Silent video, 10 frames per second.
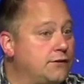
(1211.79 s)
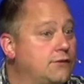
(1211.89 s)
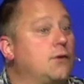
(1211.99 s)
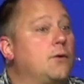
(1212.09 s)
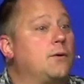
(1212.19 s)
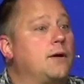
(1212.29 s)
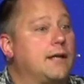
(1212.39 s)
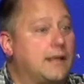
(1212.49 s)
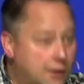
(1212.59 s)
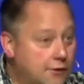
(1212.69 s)
So
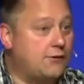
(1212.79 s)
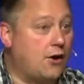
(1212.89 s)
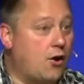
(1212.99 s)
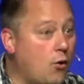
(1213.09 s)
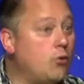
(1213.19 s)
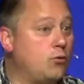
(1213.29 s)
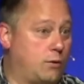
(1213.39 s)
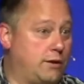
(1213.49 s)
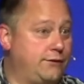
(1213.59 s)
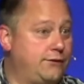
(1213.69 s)
here's our old
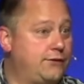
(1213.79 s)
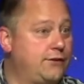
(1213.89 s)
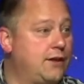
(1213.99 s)
ones.